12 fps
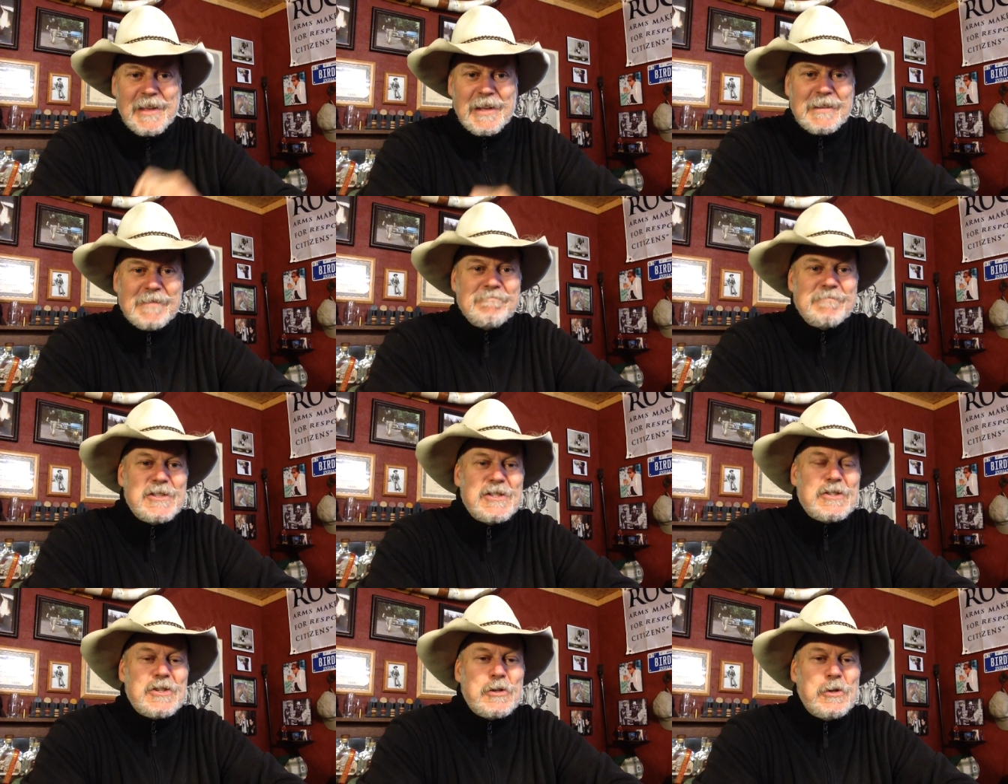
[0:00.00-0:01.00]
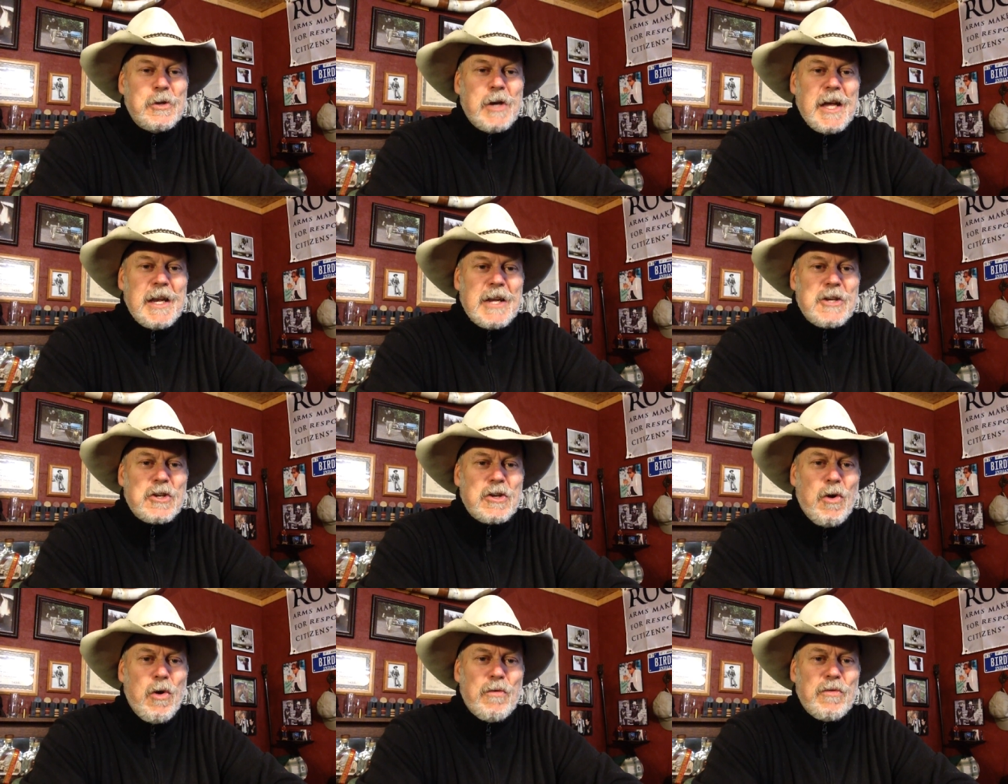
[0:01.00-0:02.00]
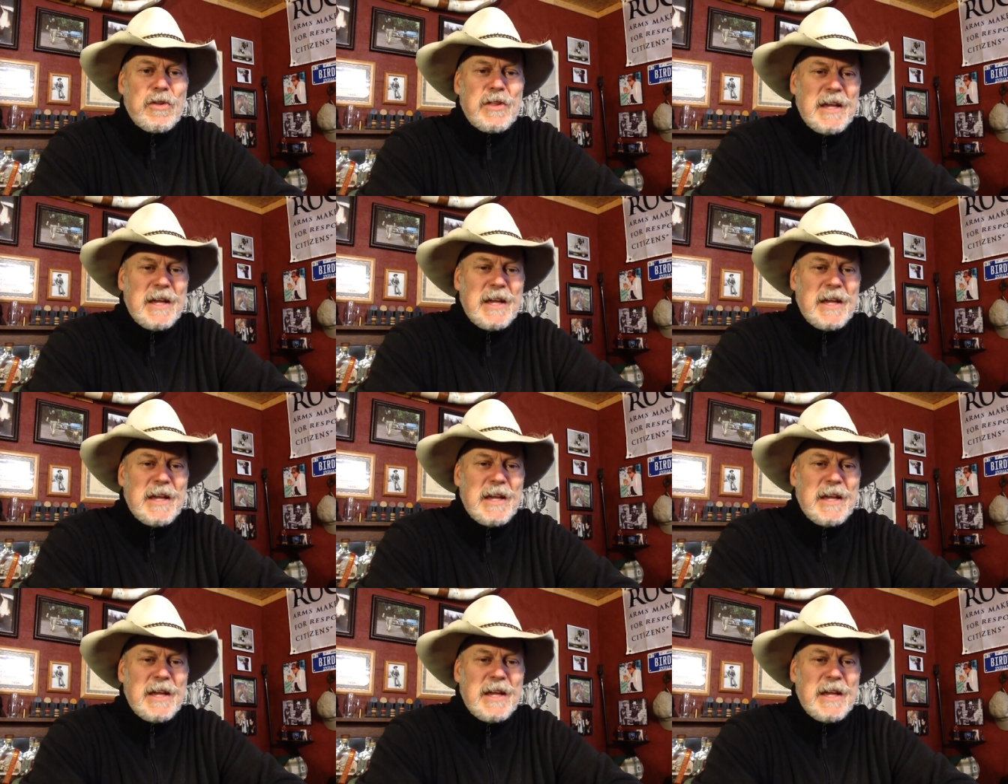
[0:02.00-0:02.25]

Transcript: that this is a new gun. I should go over to.